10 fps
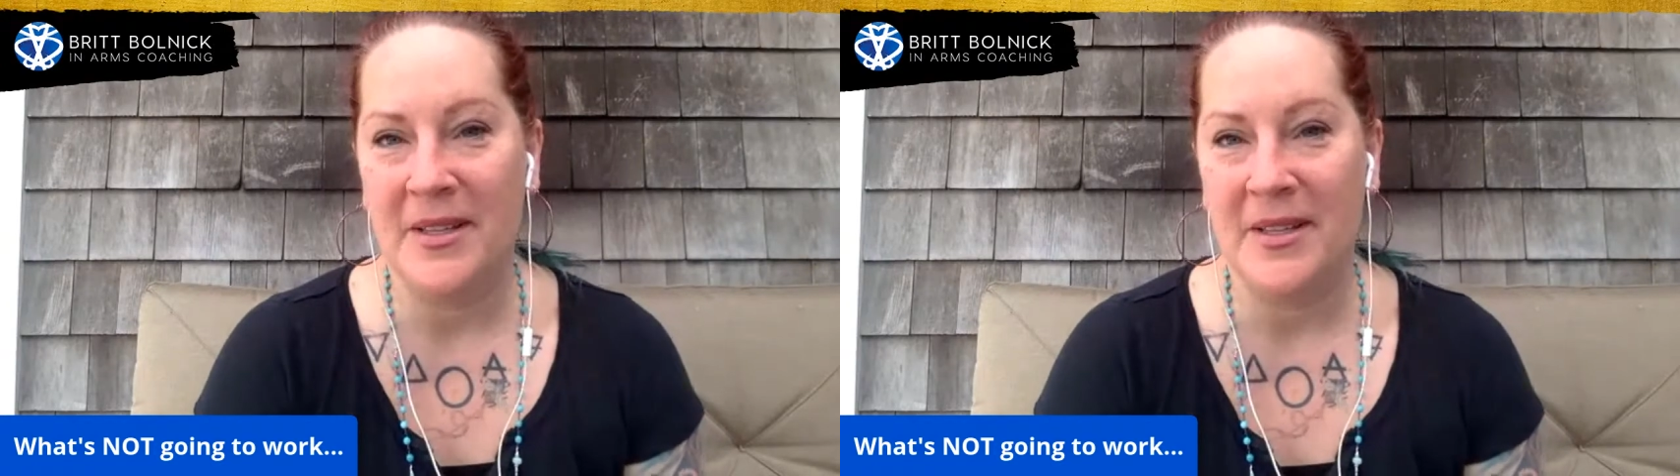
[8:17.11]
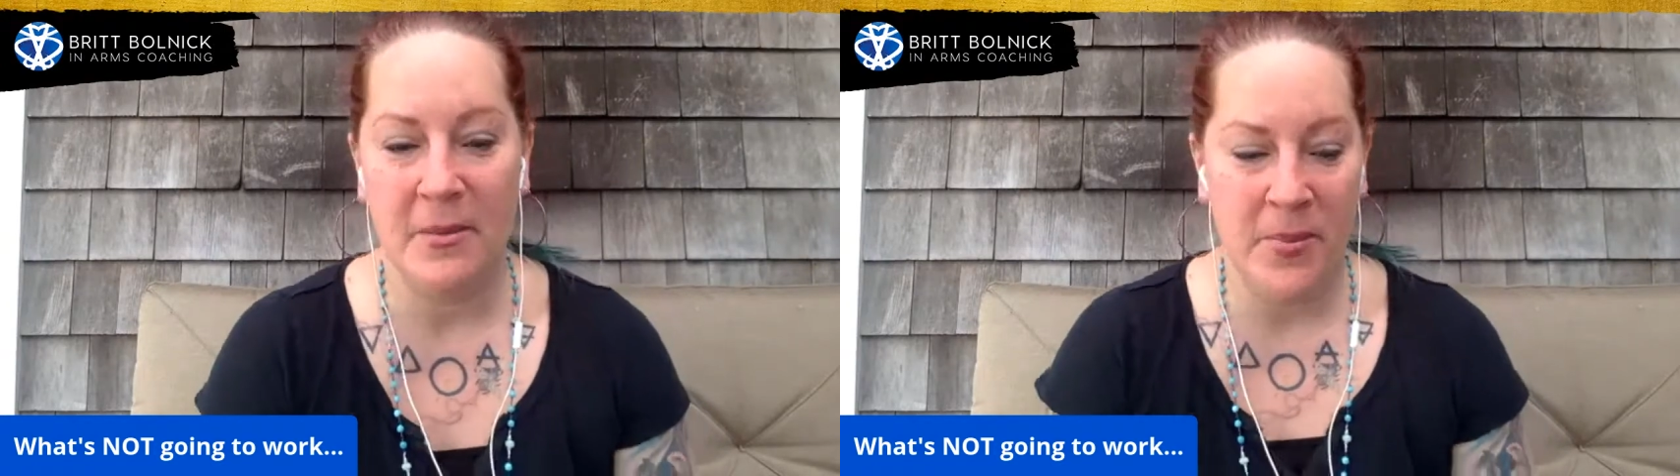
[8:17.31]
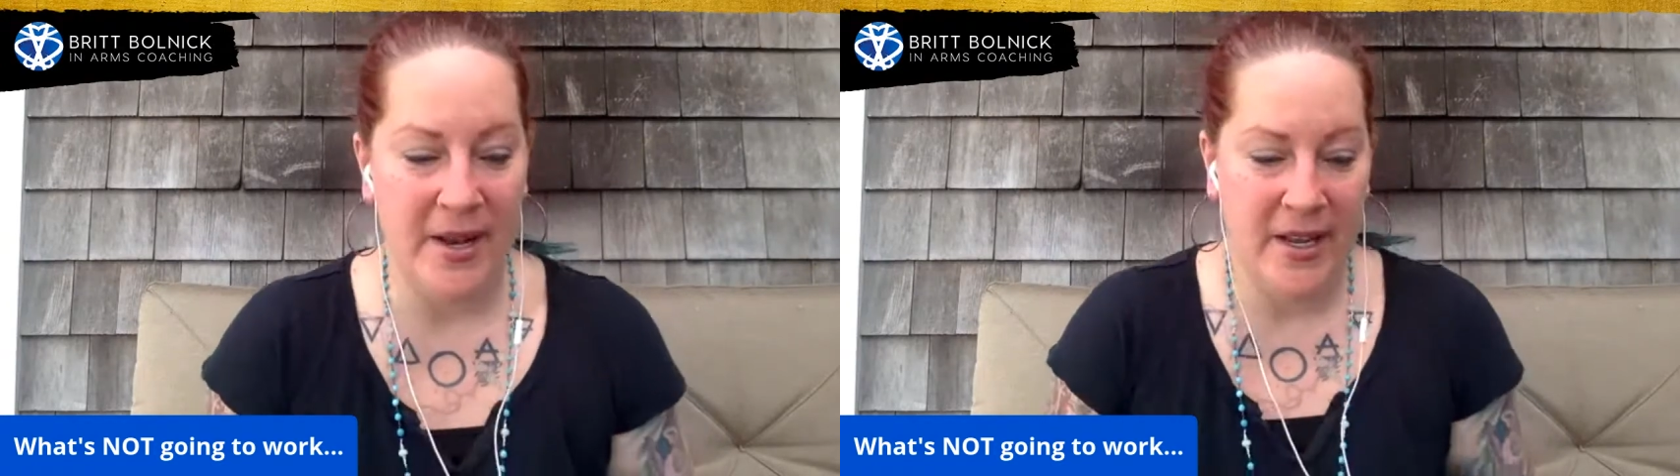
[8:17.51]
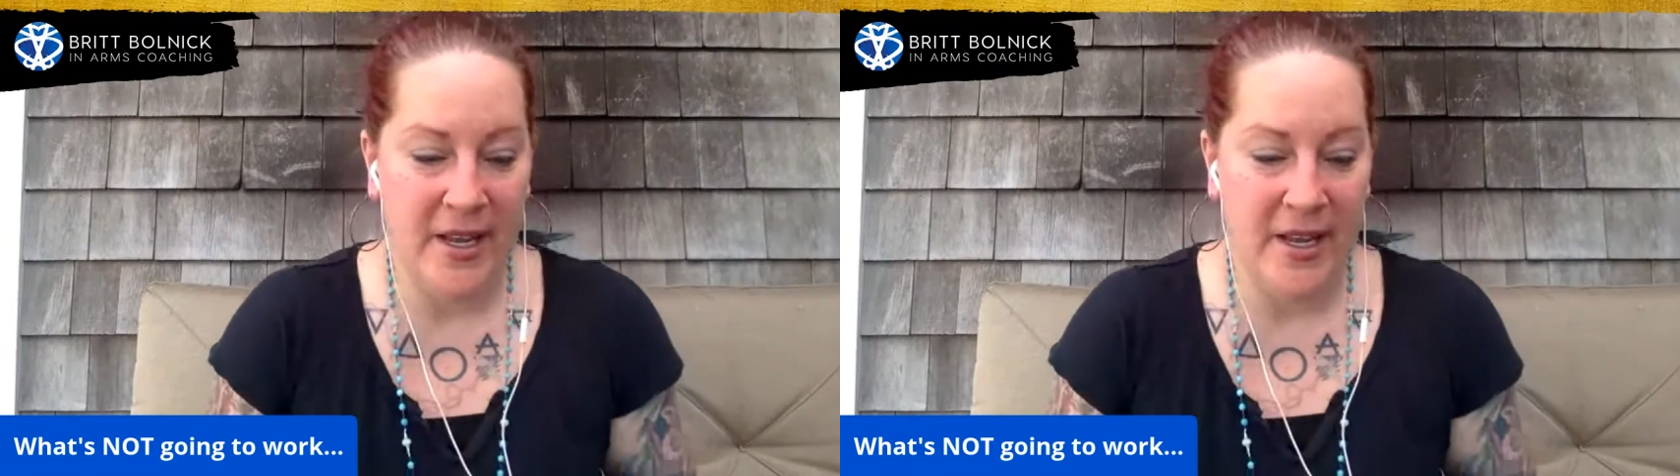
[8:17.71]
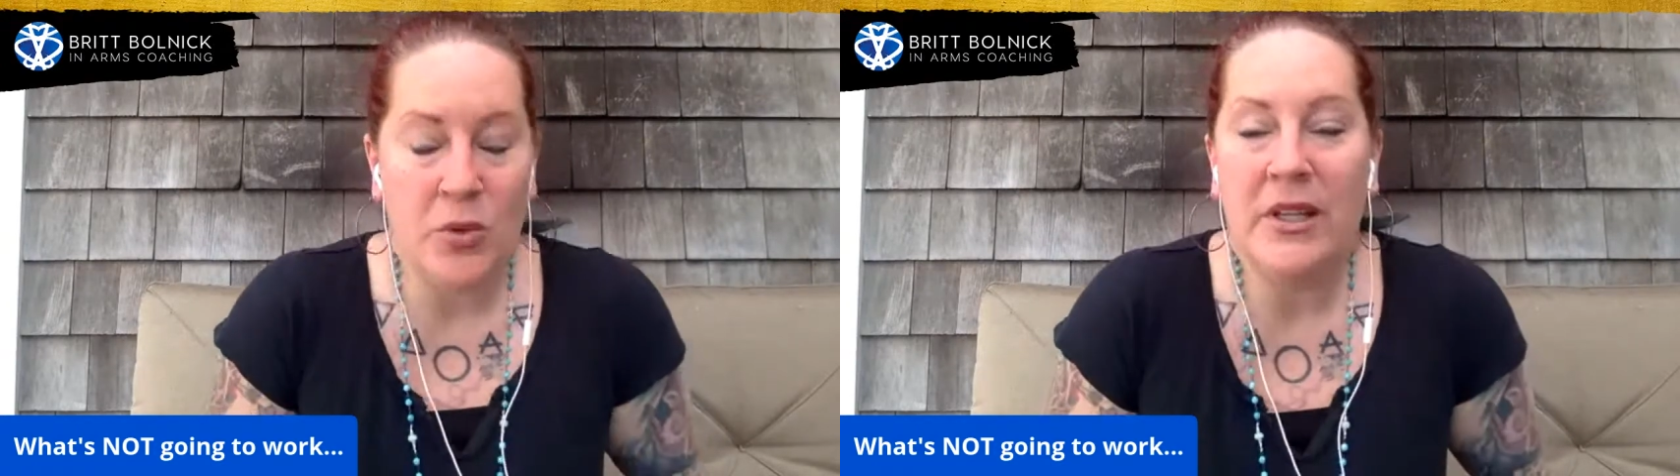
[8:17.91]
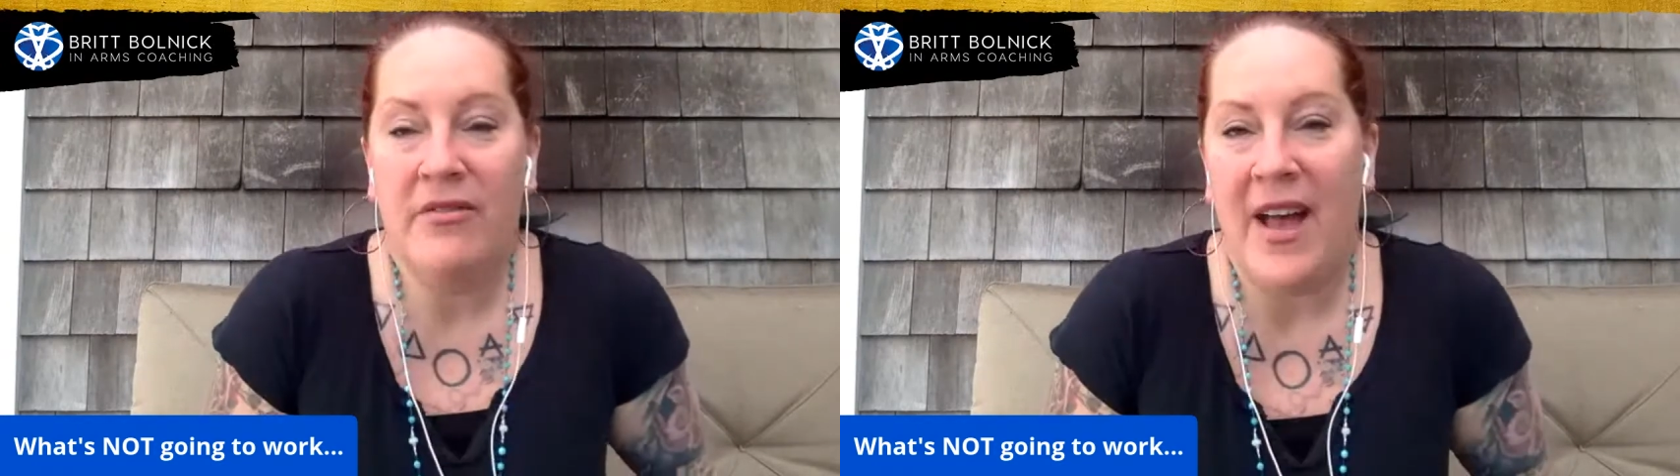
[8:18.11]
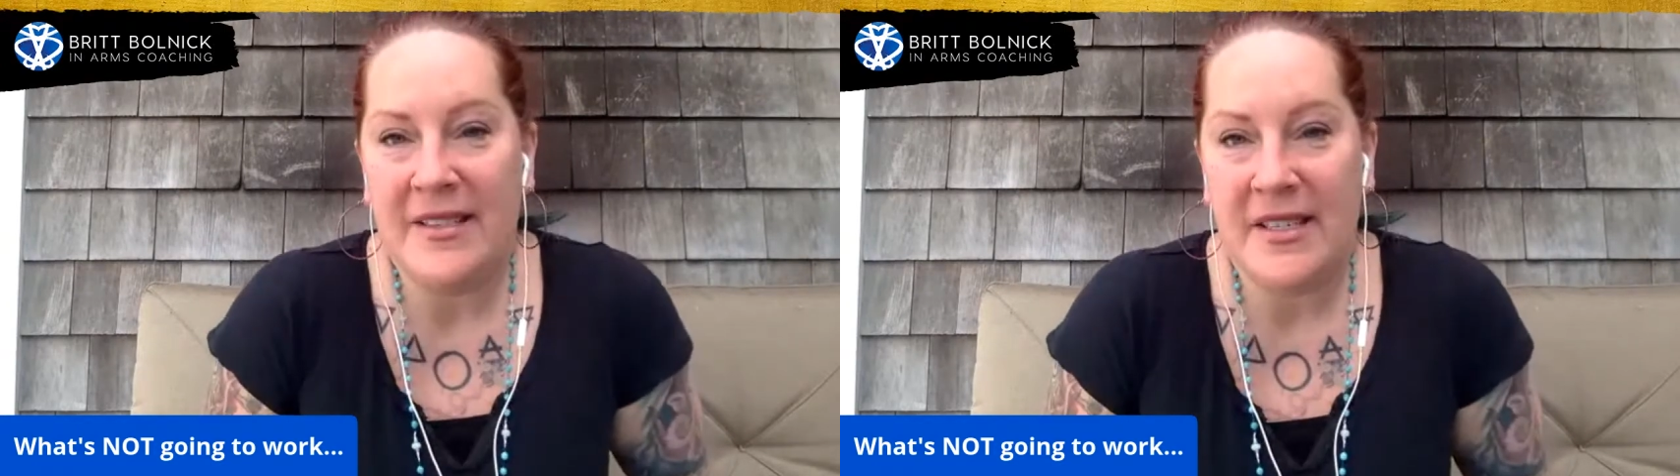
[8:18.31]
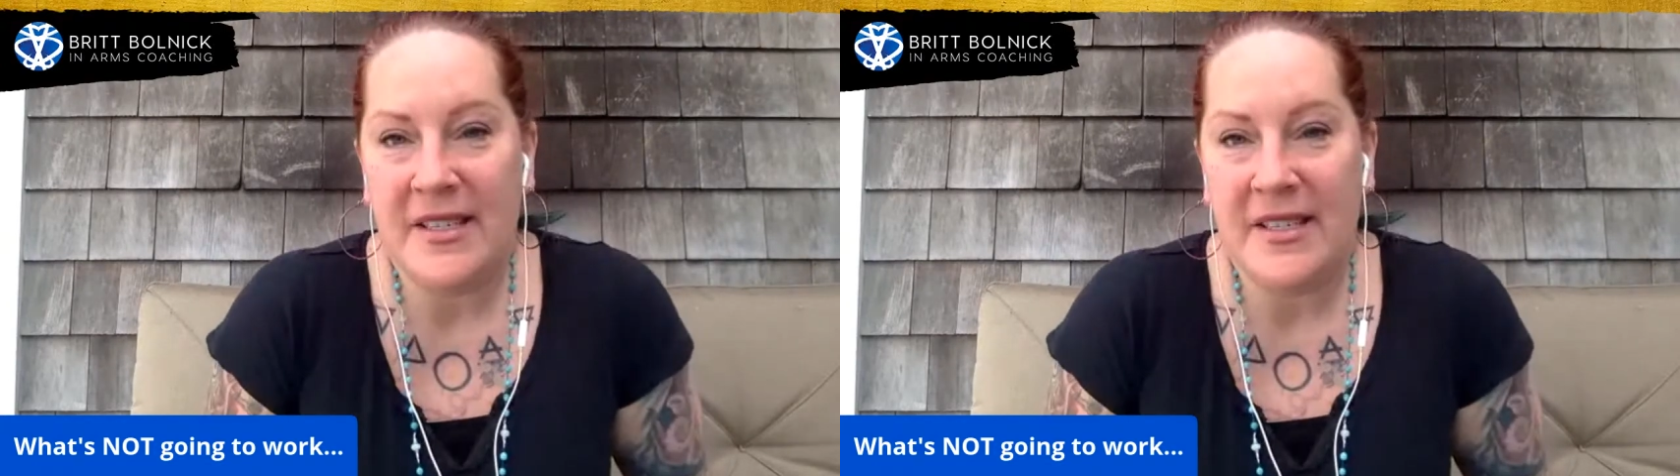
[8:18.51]
But it's really
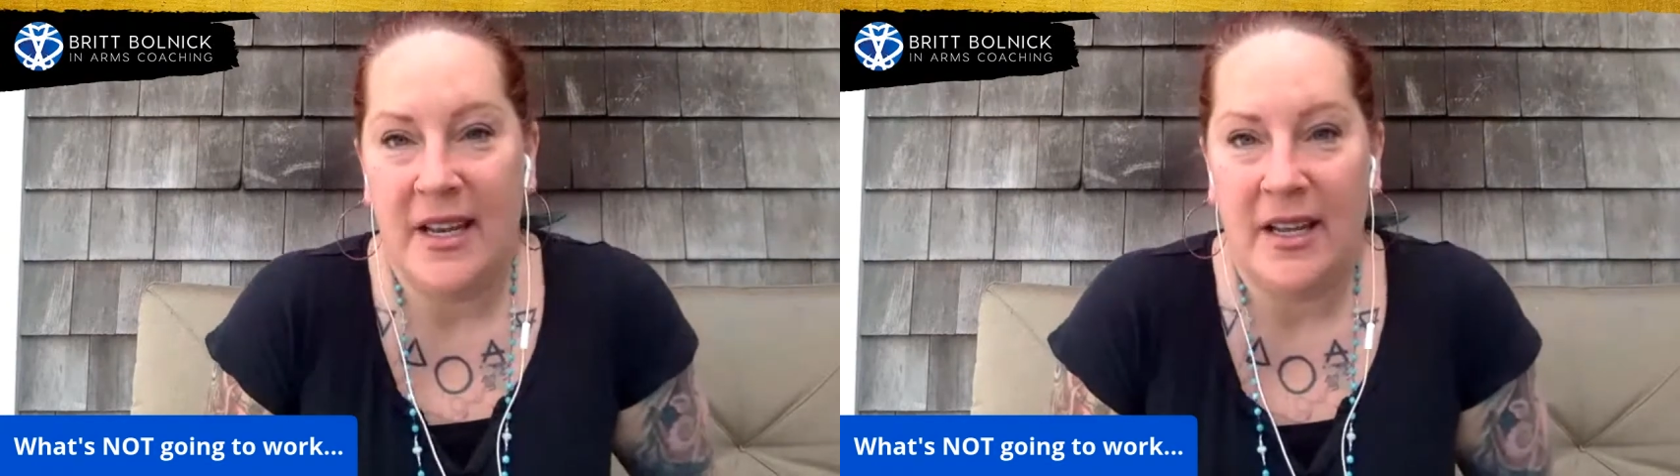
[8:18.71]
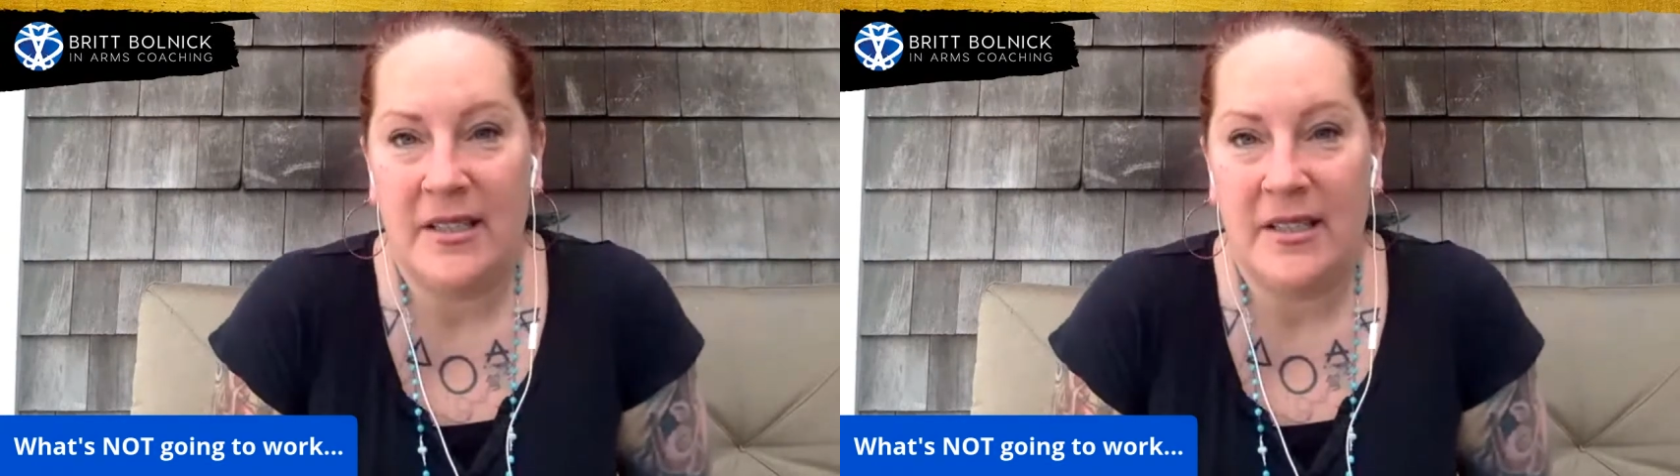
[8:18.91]
fascinating